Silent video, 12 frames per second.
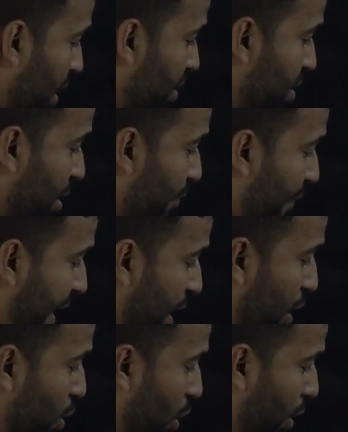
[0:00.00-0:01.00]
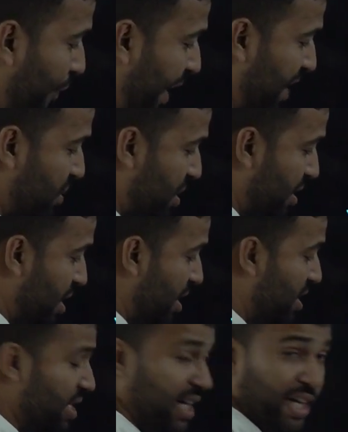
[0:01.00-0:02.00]
is the value of
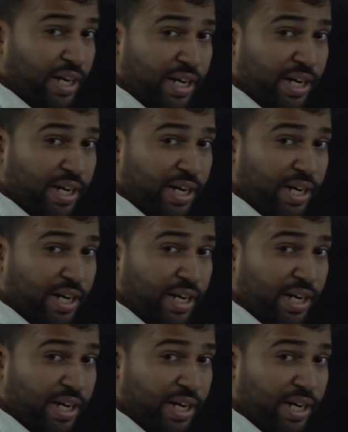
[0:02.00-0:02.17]
external static